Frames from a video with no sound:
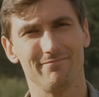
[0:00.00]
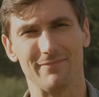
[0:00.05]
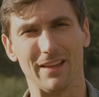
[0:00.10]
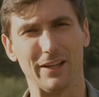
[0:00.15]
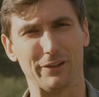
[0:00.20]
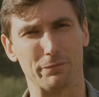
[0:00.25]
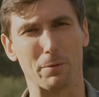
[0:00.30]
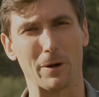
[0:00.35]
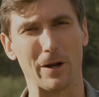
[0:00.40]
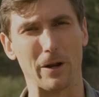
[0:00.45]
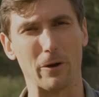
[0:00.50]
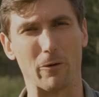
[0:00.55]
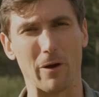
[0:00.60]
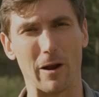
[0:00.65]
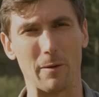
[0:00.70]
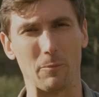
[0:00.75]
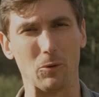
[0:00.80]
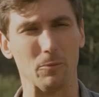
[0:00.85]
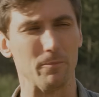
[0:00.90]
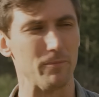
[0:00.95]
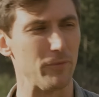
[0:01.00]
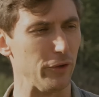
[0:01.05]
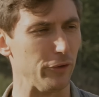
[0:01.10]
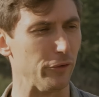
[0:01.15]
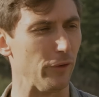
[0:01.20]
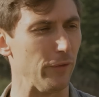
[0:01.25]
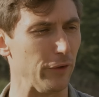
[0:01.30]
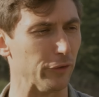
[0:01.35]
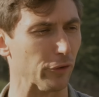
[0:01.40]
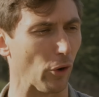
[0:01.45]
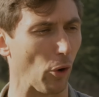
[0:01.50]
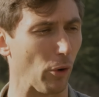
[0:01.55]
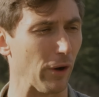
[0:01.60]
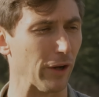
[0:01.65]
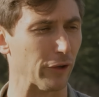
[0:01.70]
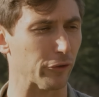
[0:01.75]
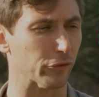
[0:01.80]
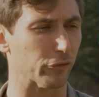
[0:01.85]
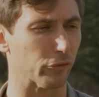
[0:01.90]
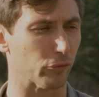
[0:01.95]
it's pretty incredible. These are
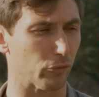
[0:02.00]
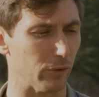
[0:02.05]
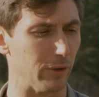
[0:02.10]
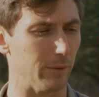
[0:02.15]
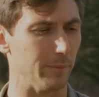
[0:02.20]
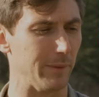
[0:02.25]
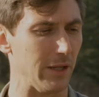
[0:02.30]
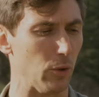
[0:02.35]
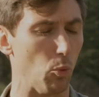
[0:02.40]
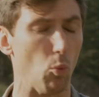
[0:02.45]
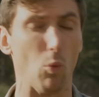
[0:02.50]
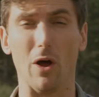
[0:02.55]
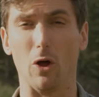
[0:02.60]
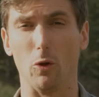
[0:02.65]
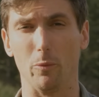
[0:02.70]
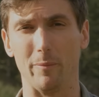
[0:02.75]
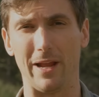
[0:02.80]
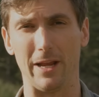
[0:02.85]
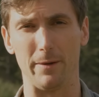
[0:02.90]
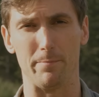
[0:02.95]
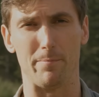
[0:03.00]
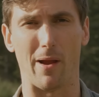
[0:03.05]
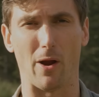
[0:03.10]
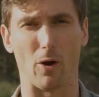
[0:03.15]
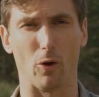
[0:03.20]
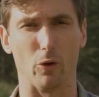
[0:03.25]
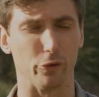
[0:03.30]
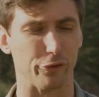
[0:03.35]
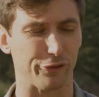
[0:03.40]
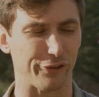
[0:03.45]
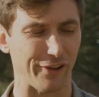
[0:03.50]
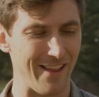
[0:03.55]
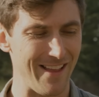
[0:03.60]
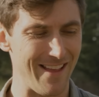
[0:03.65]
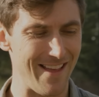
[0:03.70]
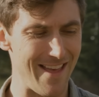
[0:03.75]
extremely well-made barrels,